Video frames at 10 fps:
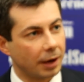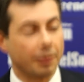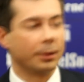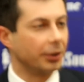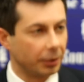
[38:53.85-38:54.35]
I
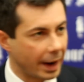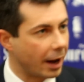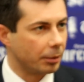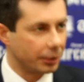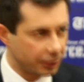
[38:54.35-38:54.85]
mean, we do it
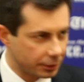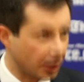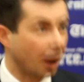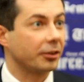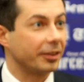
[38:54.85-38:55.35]
now, but
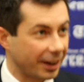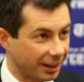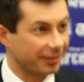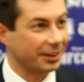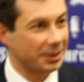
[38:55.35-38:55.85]
cost
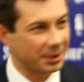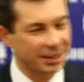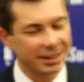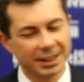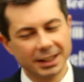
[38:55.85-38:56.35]
effectively do it
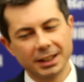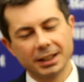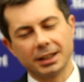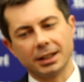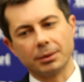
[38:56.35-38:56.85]

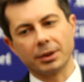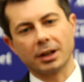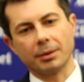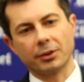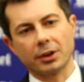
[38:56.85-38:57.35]
when it
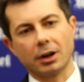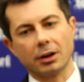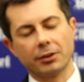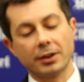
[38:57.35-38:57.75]
comes to cars.